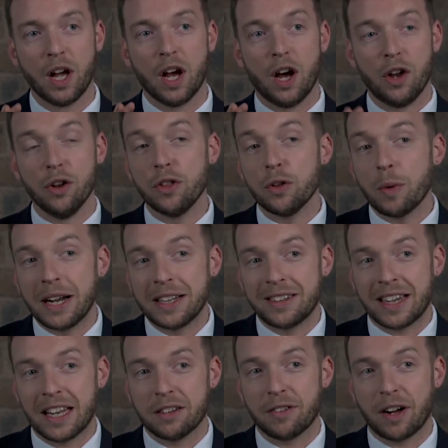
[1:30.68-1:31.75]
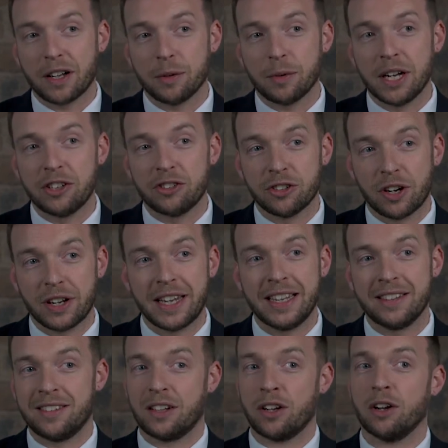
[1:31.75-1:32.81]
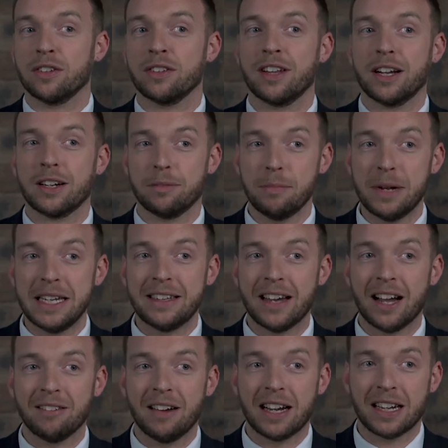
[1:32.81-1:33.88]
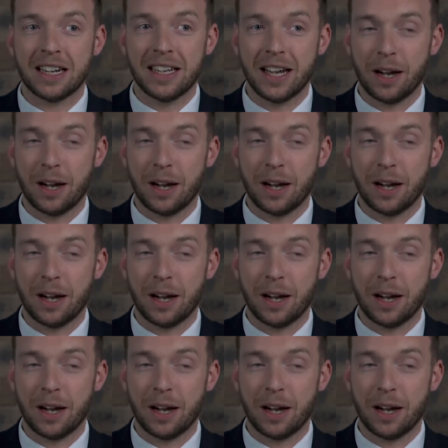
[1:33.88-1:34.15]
Another way to get a valuation on it is to contact me directly.